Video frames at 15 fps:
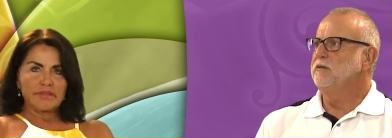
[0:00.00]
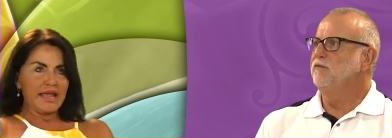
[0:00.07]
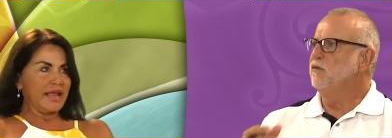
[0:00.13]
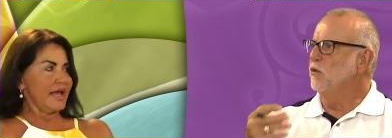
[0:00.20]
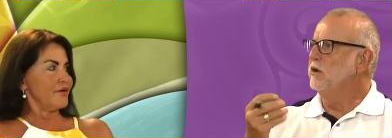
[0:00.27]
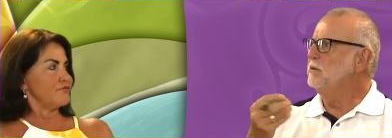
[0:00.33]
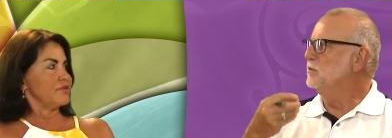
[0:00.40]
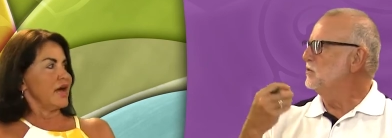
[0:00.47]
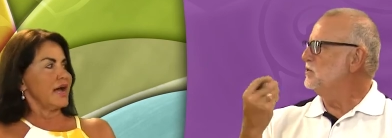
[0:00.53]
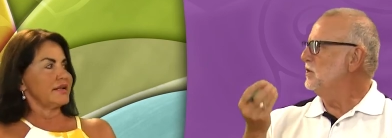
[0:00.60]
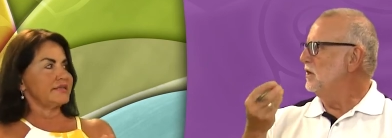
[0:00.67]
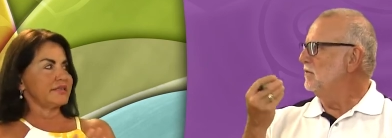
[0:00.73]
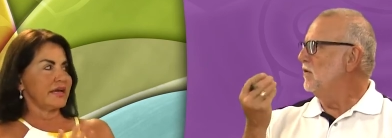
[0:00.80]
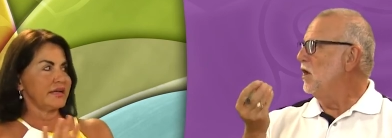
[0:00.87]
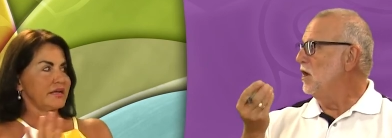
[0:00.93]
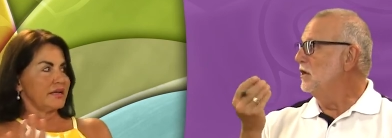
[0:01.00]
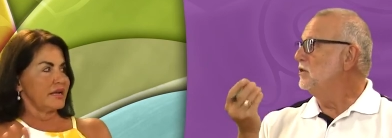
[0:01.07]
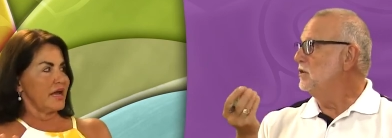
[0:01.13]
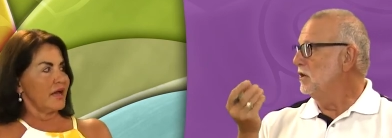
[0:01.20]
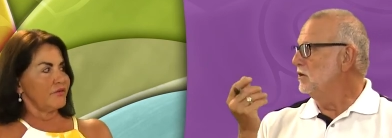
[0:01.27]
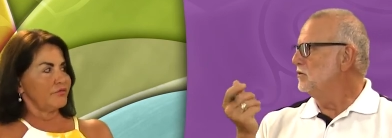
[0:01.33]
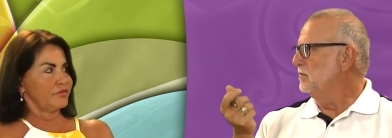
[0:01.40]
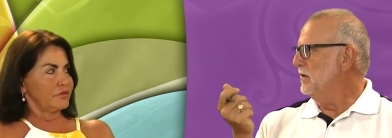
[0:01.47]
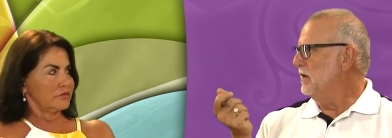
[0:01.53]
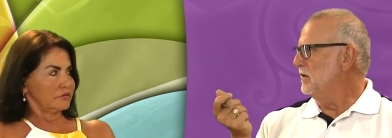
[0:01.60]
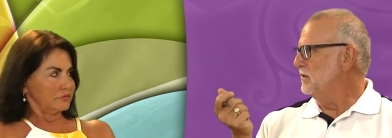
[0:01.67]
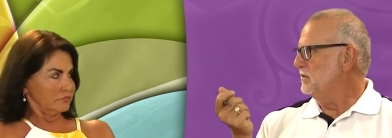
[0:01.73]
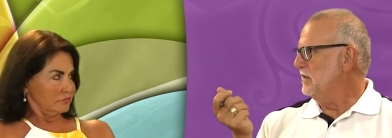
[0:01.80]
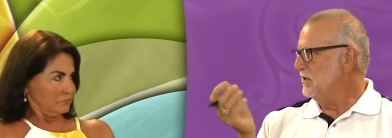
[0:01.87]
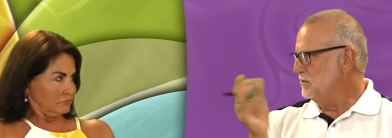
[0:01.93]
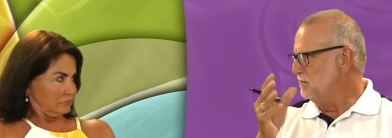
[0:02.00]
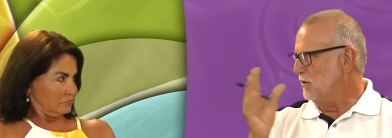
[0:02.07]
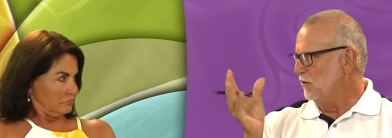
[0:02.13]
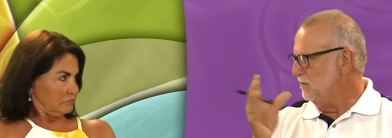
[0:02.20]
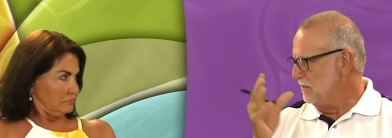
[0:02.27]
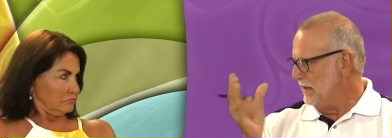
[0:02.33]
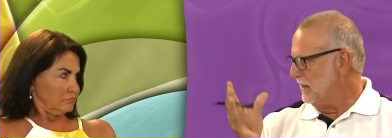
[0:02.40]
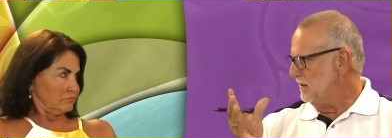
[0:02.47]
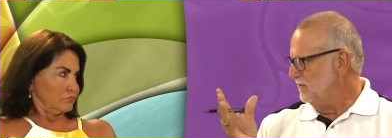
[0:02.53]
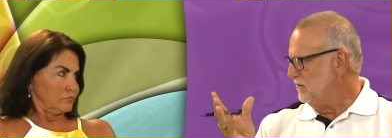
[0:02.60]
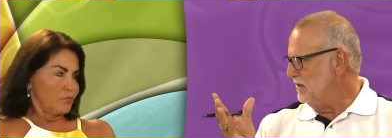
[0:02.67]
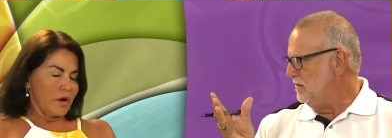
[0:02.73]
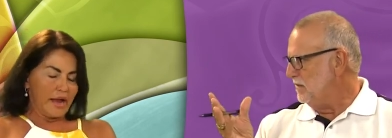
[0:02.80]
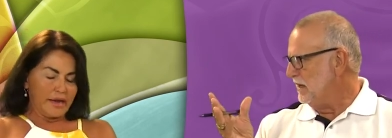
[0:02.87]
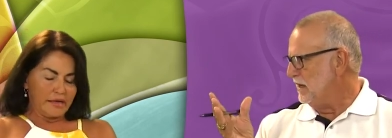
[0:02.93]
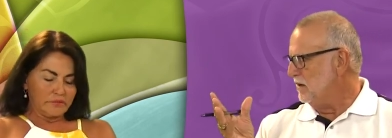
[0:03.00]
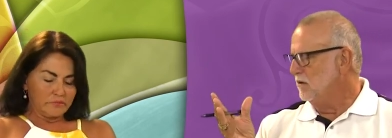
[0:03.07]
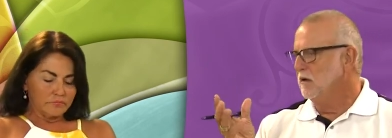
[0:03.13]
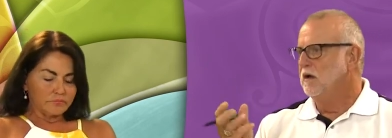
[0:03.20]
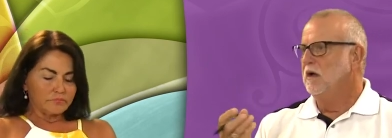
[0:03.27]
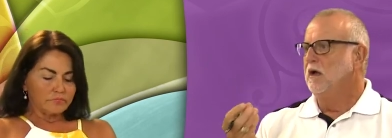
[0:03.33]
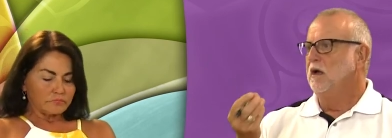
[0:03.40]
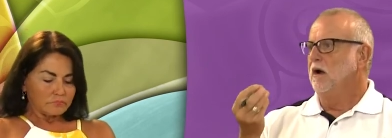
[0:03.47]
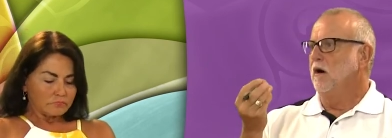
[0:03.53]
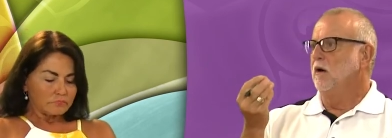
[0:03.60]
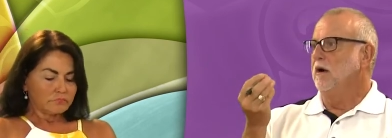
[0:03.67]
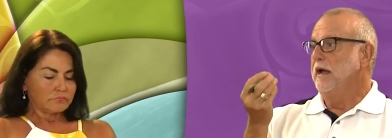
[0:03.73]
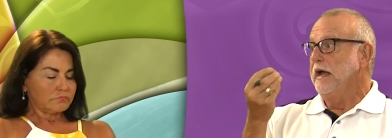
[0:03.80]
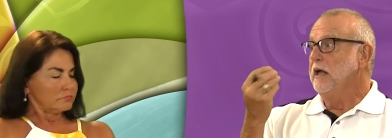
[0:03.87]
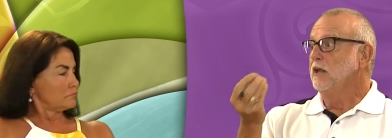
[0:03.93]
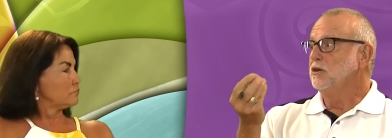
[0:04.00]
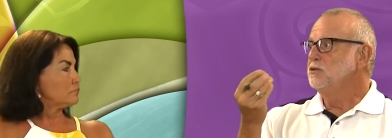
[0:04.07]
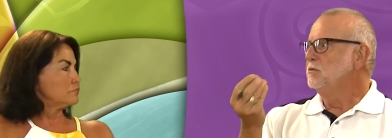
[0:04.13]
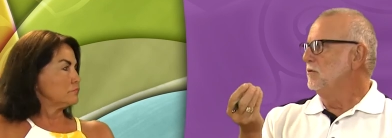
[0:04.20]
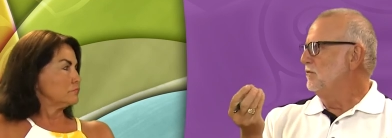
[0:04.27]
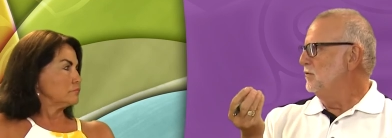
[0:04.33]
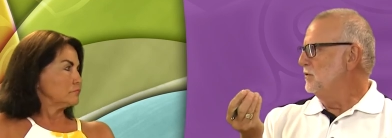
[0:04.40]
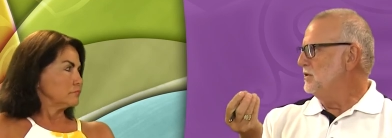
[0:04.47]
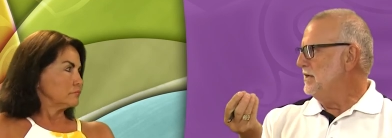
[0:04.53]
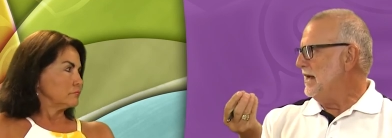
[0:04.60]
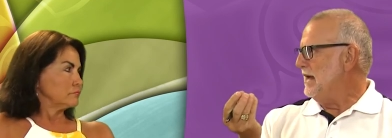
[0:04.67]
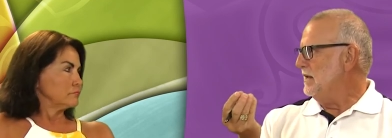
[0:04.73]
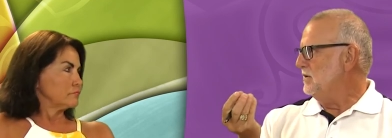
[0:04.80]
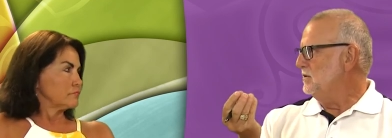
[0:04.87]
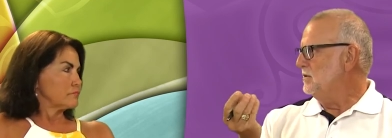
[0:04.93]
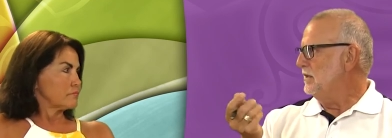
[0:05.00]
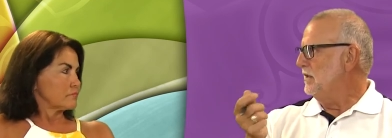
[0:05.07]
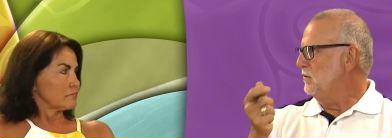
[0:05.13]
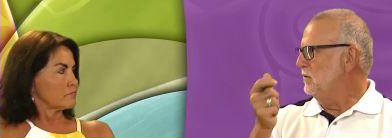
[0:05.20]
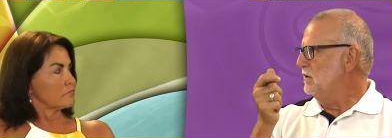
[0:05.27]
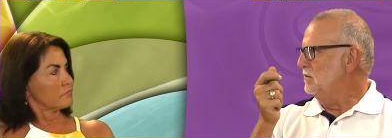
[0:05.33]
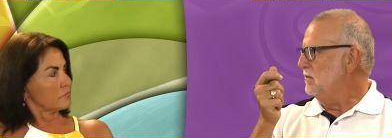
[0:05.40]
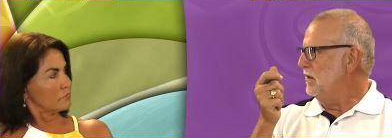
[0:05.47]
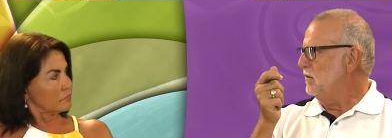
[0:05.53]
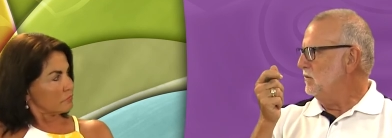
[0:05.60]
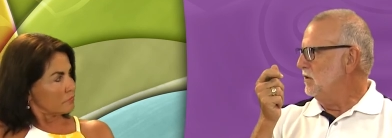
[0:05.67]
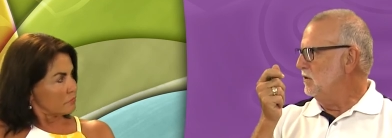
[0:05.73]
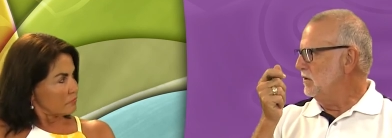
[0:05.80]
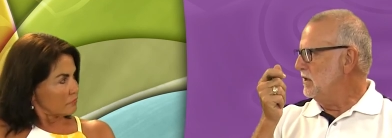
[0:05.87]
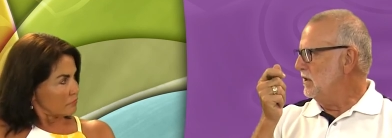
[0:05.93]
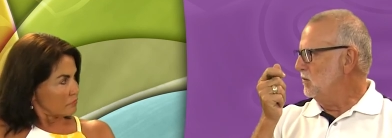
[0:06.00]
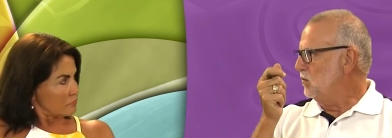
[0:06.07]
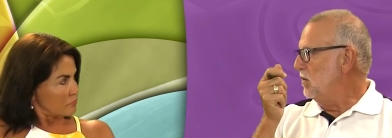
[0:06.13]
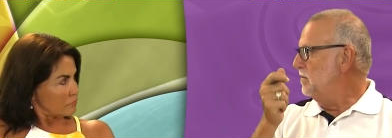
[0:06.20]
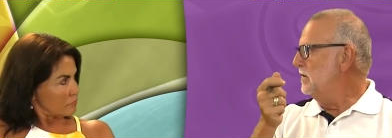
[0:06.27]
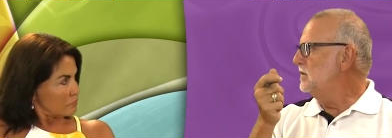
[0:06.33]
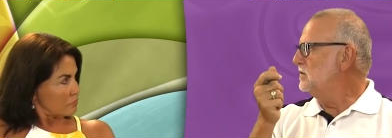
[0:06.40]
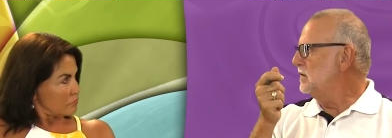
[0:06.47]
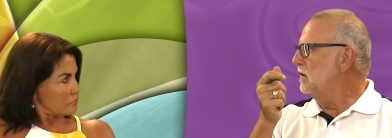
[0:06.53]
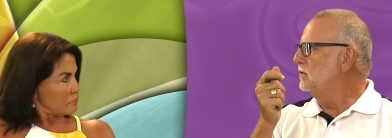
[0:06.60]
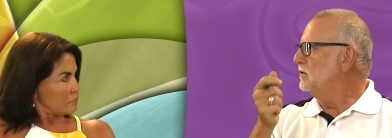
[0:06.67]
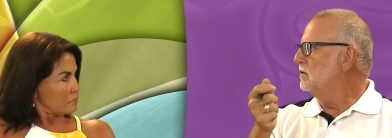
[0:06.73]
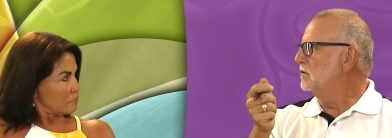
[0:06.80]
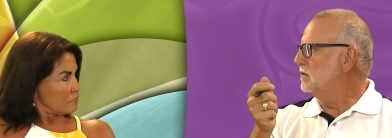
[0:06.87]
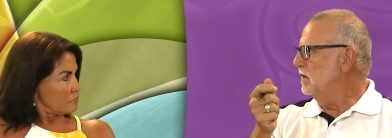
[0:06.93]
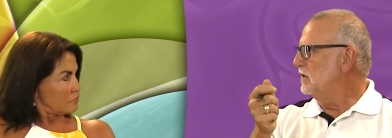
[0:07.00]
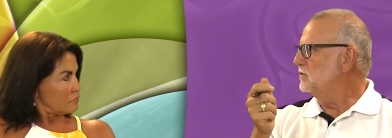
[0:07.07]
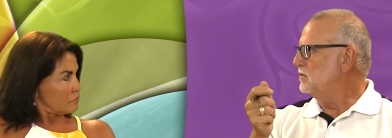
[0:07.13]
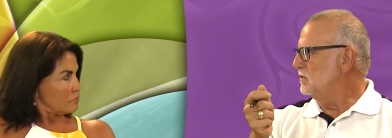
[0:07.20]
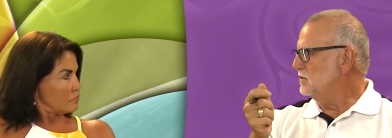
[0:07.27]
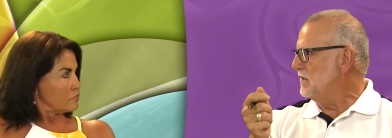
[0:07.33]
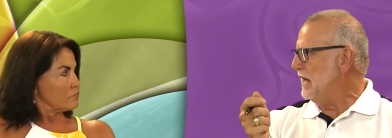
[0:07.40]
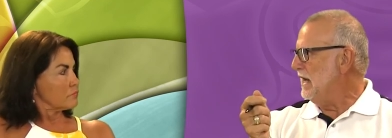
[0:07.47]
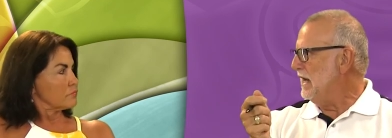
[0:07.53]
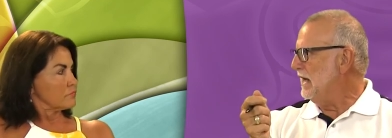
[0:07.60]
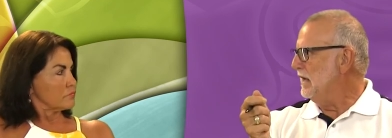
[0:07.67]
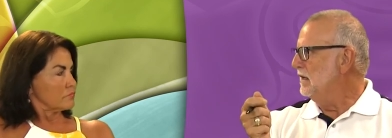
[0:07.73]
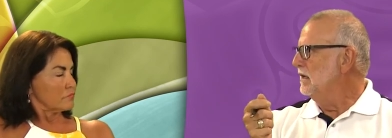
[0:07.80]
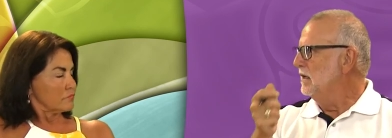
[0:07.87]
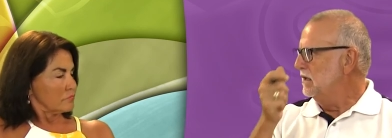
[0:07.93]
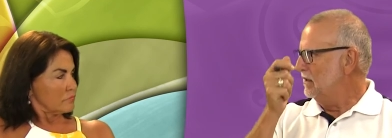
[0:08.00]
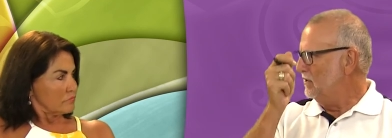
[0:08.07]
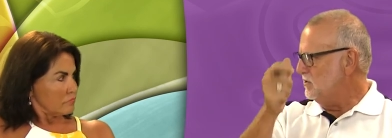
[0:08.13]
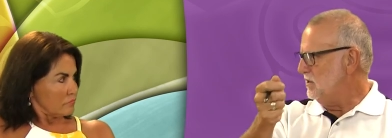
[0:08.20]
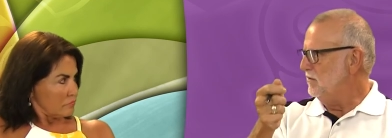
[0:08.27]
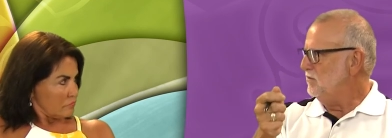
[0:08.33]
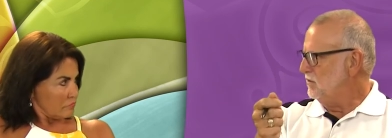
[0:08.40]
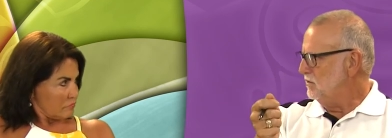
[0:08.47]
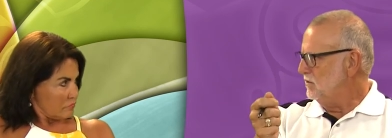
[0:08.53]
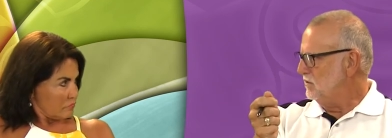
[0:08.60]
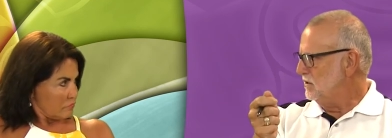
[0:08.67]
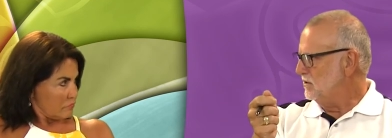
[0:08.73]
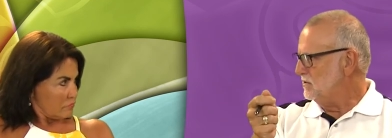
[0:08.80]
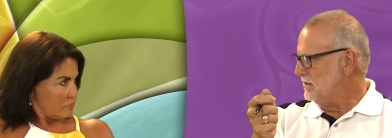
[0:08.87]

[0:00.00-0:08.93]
Speaker 1: if they forty percent have not of done all enough, adult Americans, that's both male and female, right, are eligible for statins, and they would they would look at a woman and say, "Oh, your cholesterol's high. Let's give you a